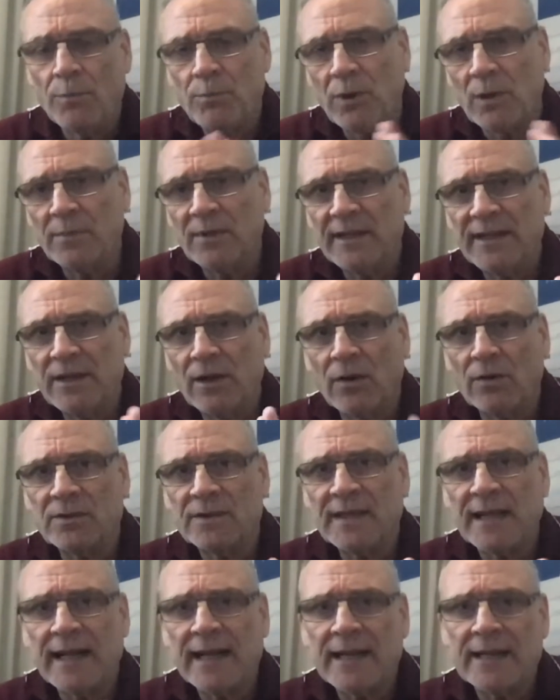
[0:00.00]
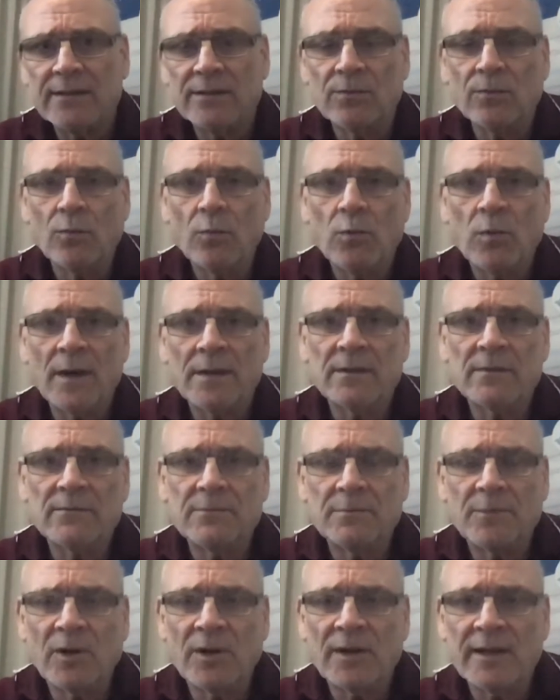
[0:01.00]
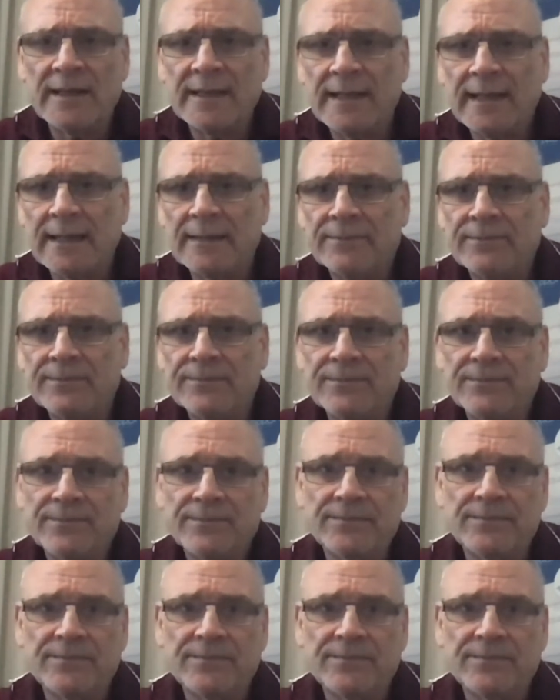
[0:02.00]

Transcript: probably On Guard, one of my um,